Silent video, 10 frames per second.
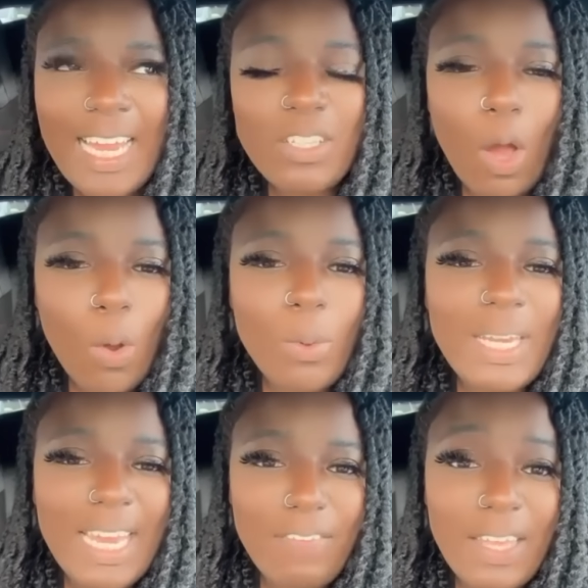It's
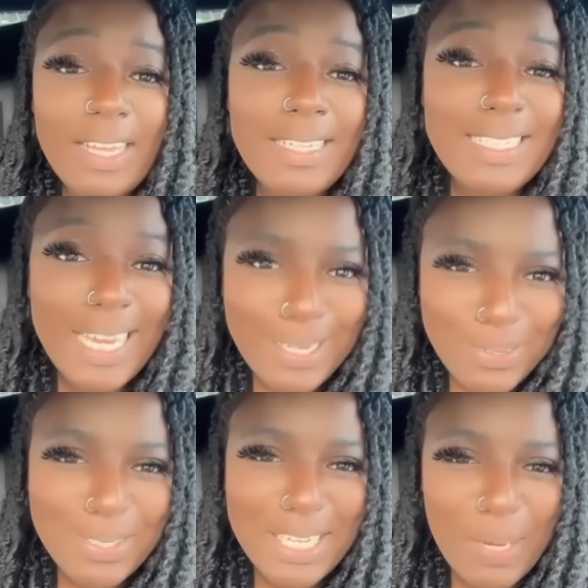only if they
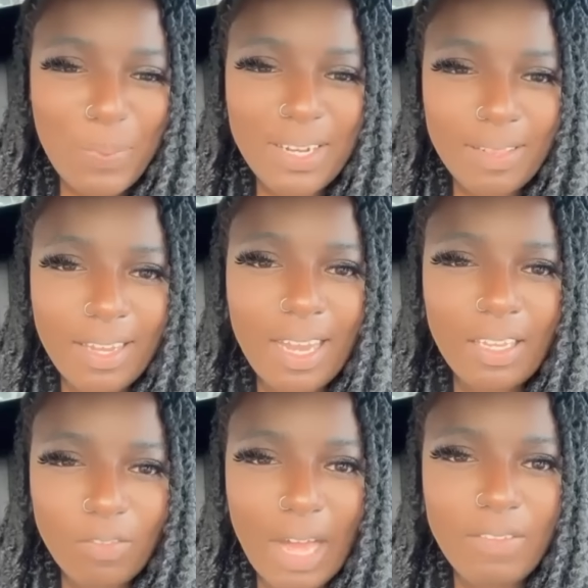continue to keep winning in the
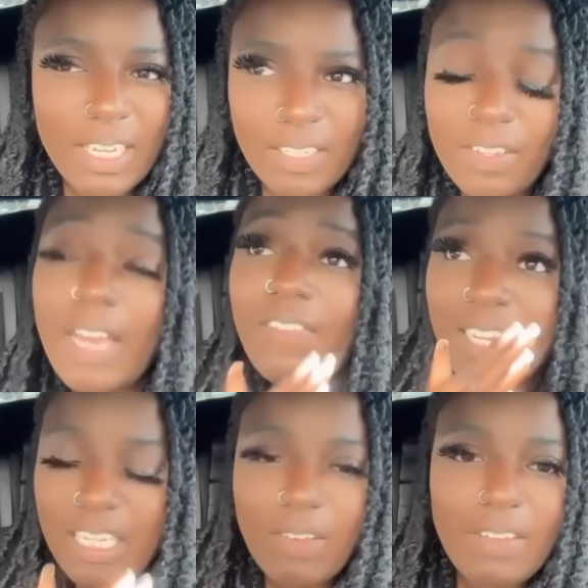next 5 years. If the
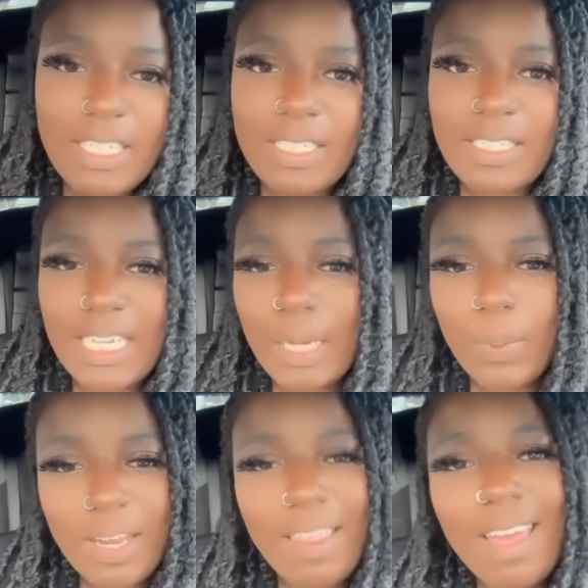next 5 seasons City keep
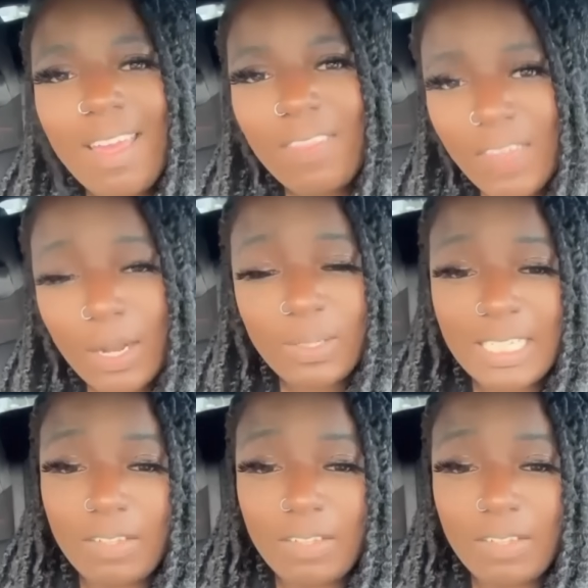winning, then I'll tell you